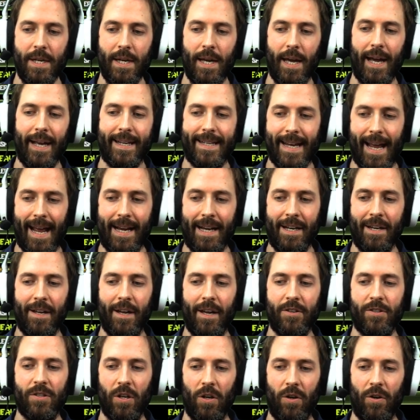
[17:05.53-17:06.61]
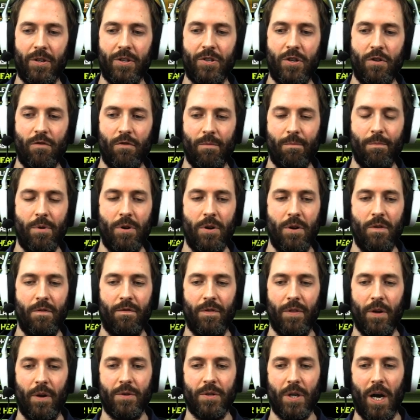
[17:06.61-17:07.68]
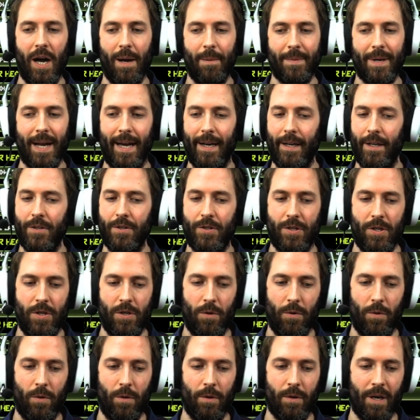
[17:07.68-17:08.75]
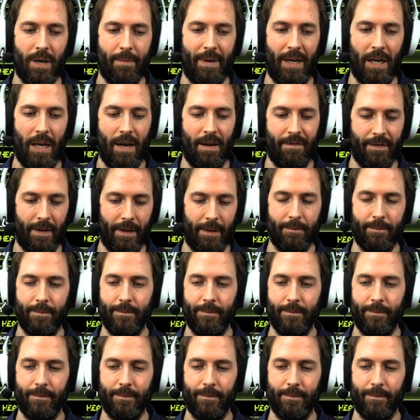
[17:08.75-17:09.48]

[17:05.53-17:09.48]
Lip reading: Again, as long as you remove those arm cannons, you're going to be laughing.